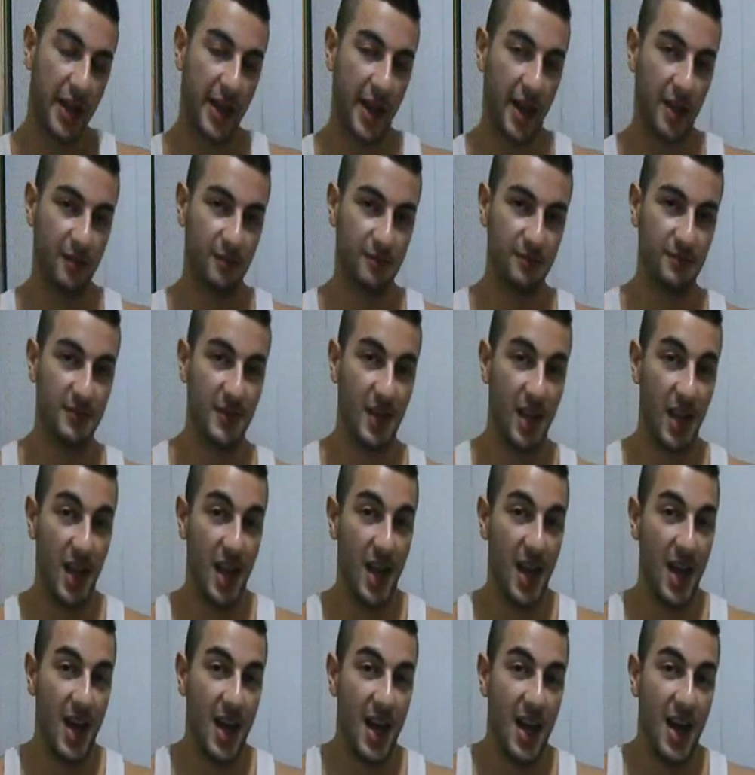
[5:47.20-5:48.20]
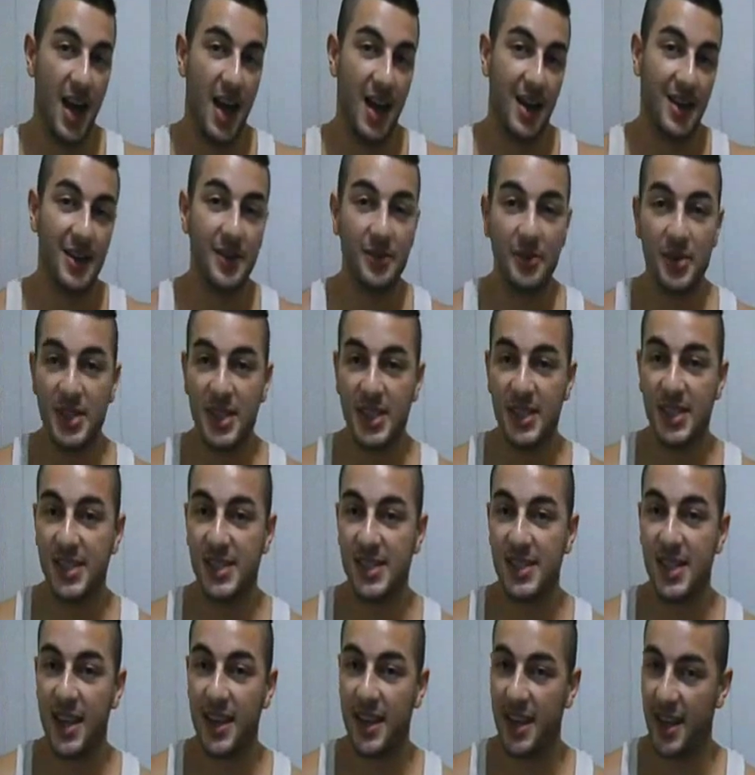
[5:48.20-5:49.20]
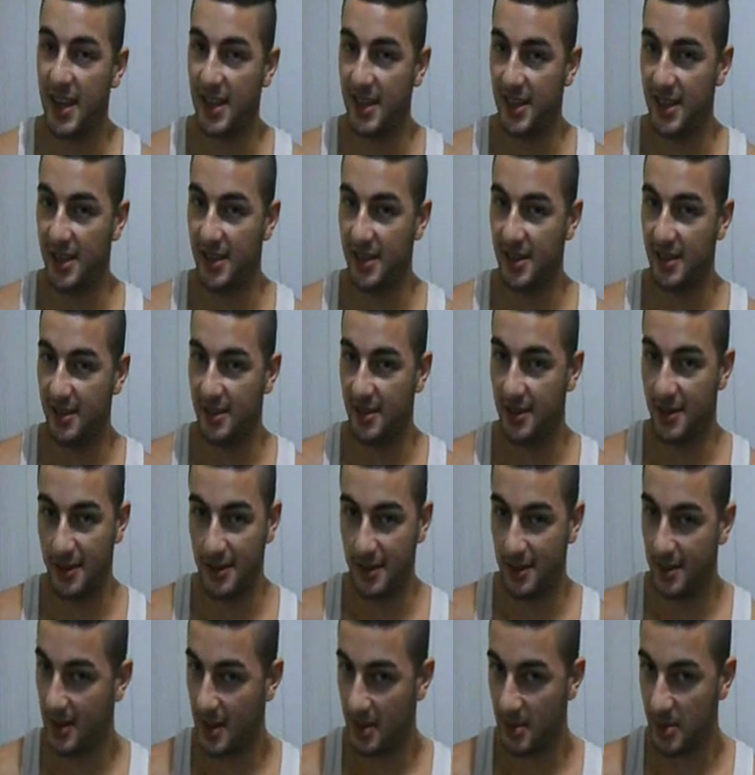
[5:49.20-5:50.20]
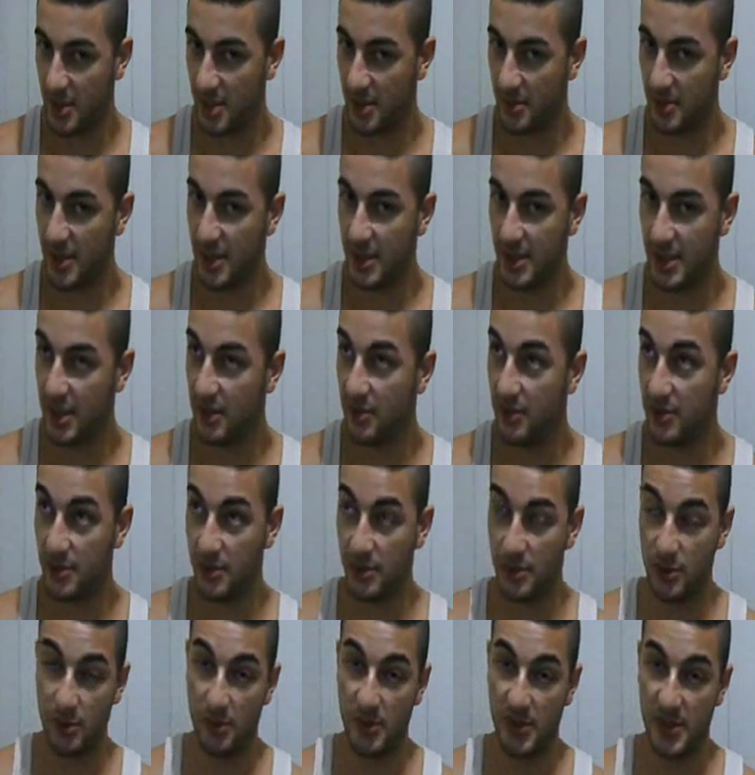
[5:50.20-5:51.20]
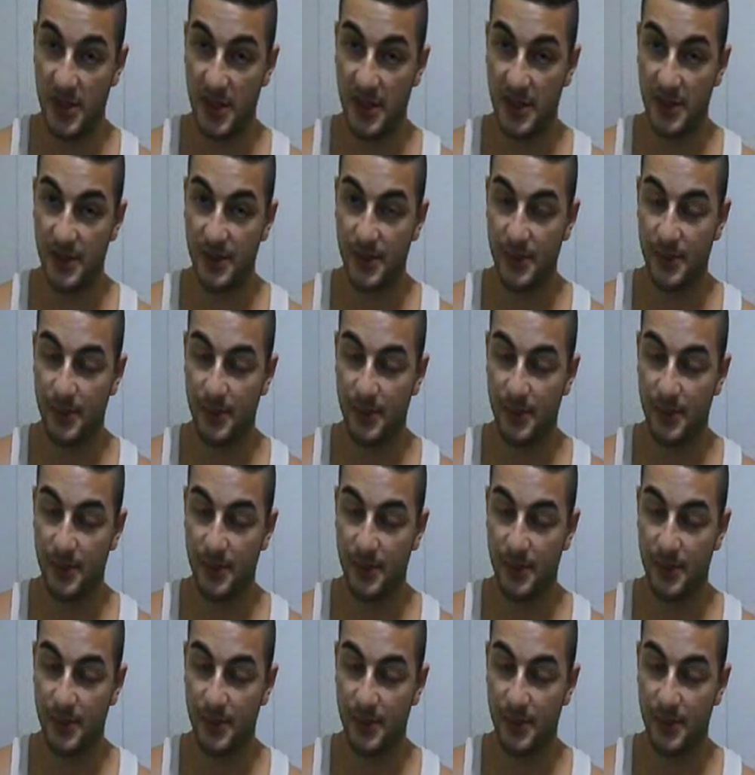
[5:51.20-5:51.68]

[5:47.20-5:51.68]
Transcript: Okay. I don't really dislike any WWE divas or superstars.